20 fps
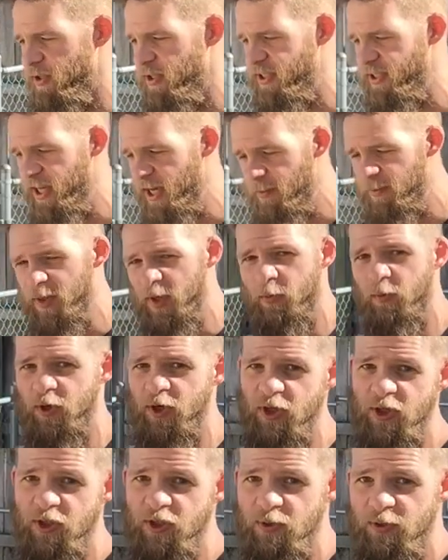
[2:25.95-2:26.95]
So the same thing
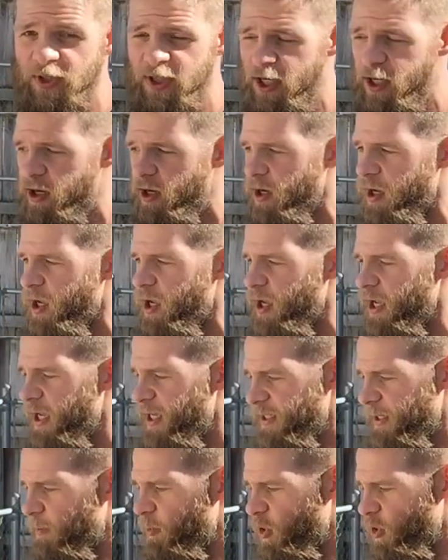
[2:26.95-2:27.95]
we're gonna do here
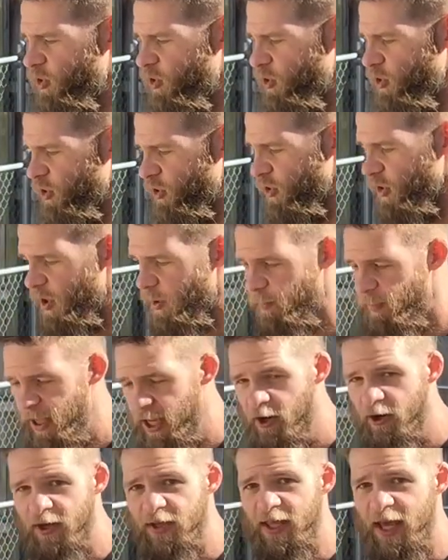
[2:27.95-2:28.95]
is I'm going to just
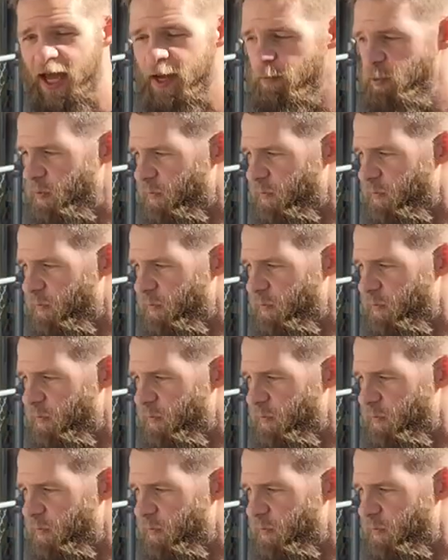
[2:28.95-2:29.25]
parry that,